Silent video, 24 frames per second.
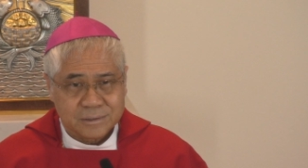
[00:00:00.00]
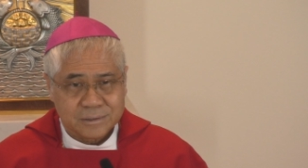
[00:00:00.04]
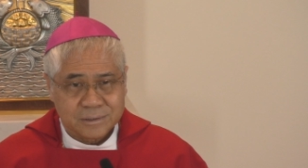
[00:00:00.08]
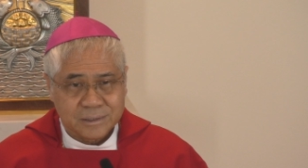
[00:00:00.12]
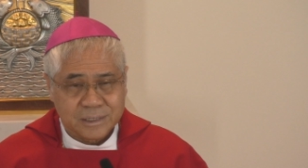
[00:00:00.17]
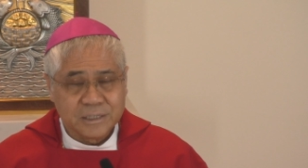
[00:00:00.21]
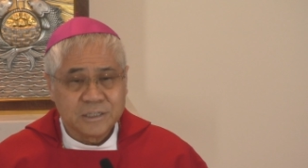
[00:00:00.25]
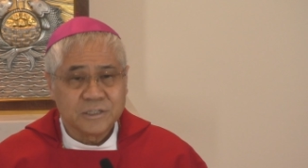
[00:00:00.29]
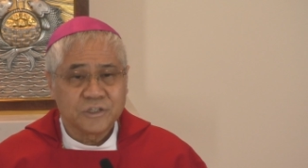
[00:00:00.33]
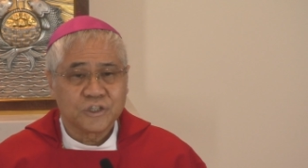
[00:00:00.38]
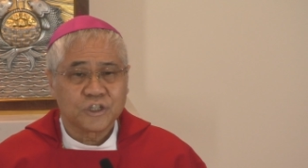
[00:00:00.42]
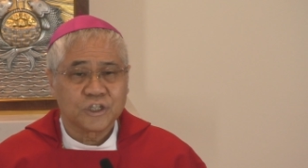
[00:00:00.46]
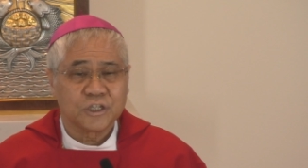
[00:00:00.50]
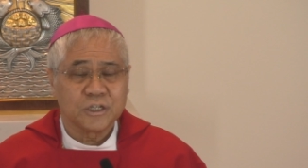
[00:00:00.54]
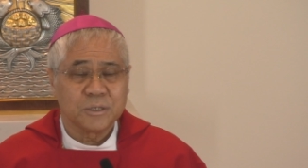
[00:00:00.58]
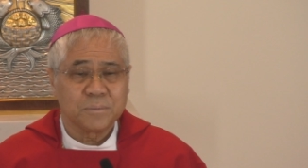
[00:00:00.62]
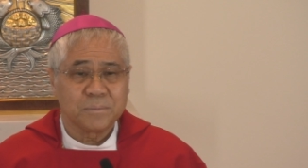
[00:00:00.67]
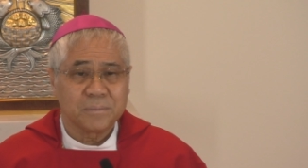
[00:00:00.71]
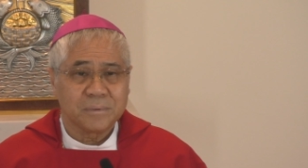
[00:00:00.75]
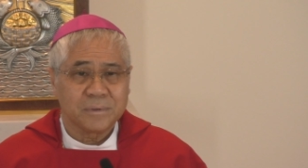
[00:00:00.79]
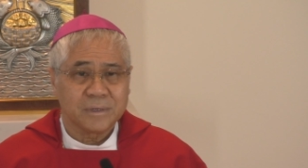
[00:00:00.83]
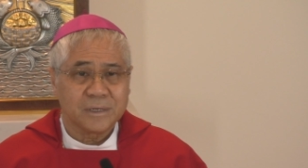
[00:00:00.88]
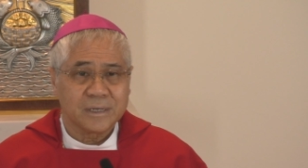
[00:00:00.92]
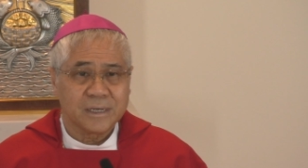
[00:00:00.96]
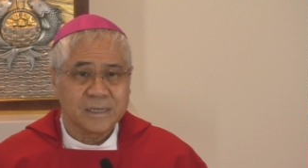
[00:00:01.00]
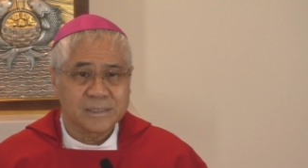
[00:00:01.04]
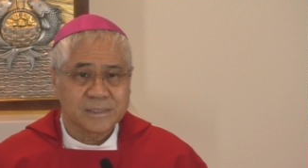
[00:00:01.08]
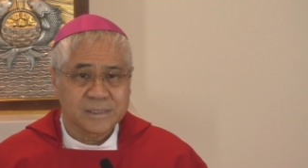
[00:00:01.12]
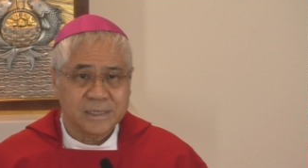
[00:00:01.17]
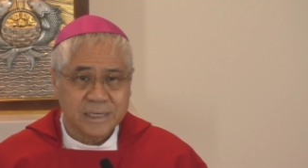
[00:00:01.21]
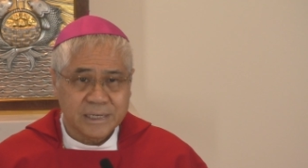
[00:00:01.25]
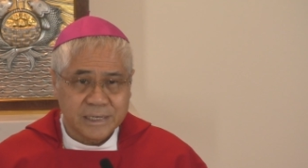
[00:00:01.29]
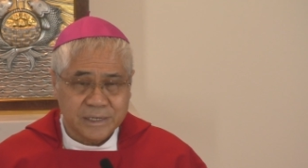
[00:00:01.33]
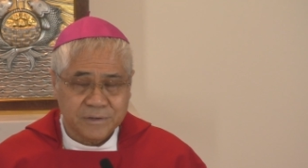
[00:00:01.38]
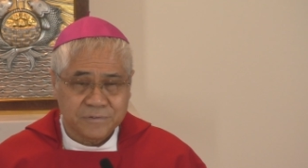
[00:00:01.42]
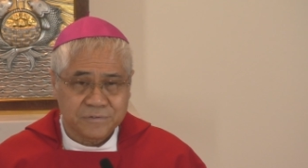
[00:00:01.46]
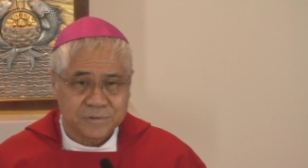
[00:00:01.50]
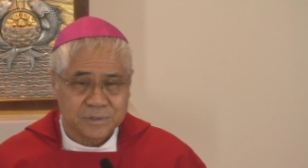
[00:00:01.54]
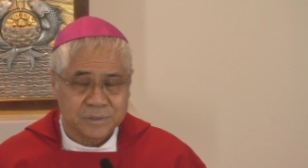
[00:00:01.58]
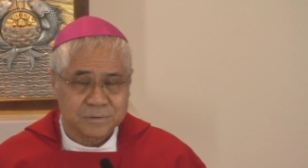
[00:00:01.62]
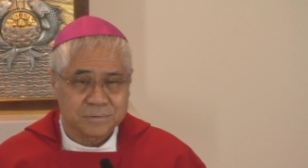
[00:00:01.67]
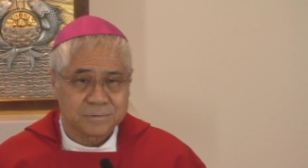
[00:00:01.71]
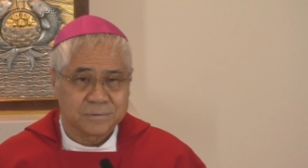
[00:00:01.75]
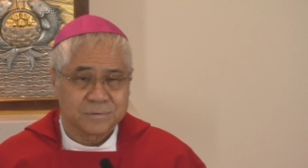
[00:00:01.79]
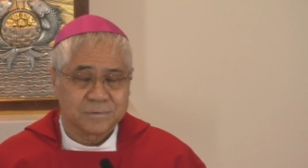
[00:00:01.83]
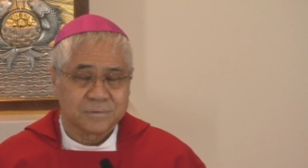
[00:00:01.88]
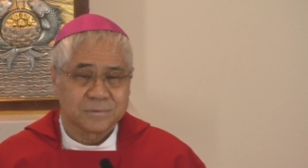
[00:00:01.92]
leadership is a gift